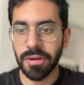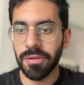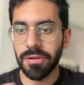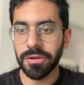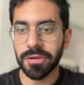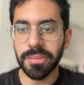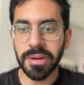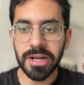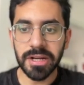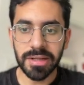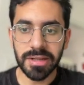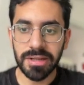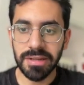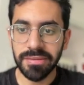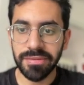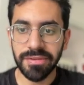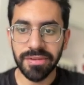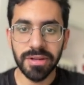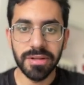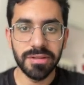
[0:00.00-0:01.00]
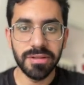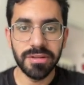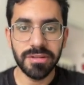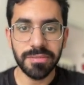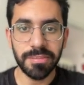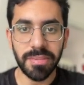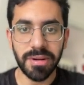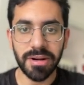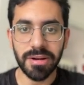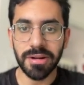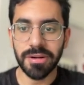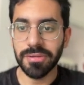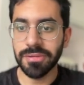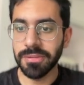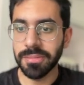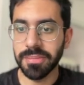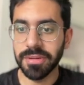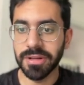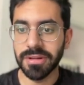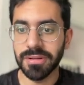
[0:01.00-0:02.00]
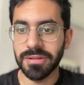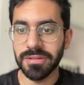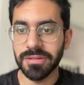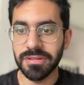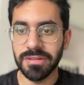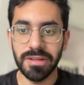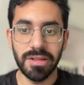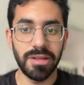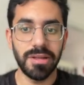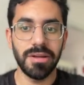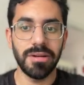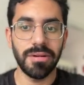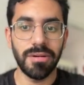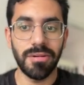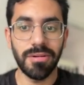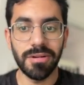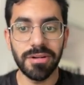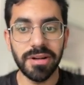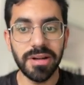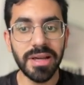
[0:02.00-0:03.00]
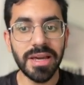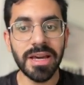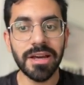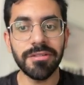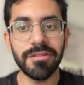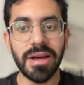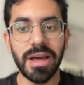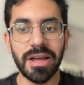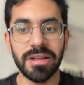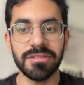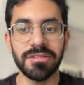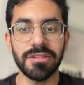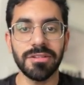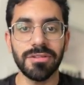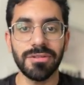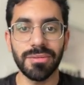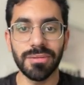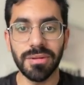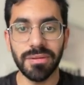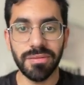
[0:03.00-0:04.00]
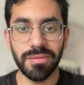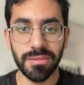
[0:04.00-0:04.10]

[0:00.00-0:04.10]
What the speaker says: automatically figure this part out because they already have access to